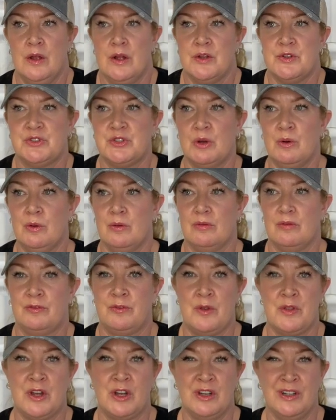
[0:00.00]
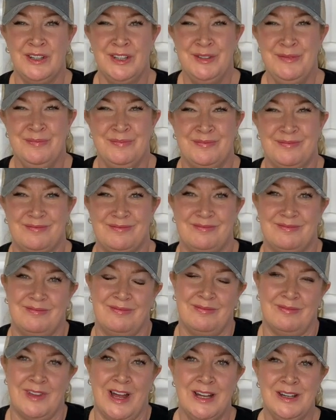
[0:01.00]
So for the good,
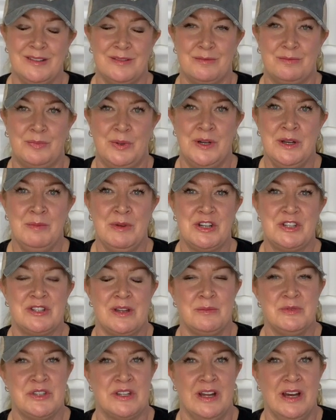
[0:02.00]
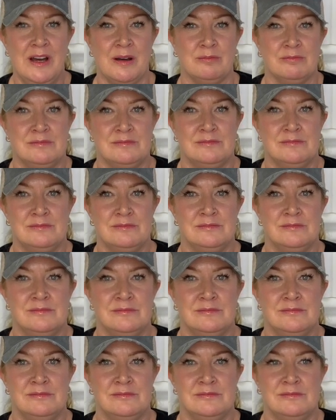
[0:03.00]
that pretty much sums it up.
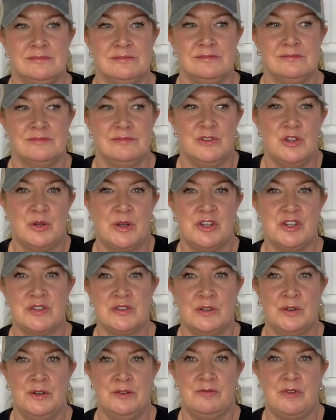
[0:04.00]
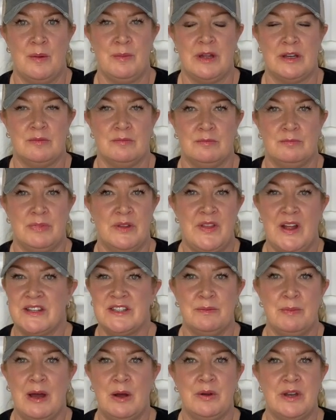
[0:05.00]
You can just learn from it, but that's
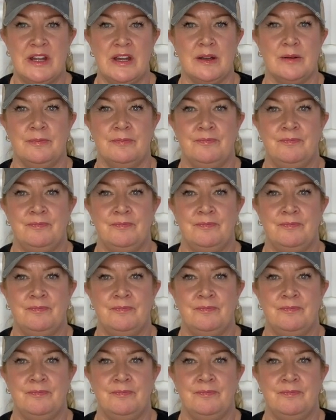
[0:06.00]
about it.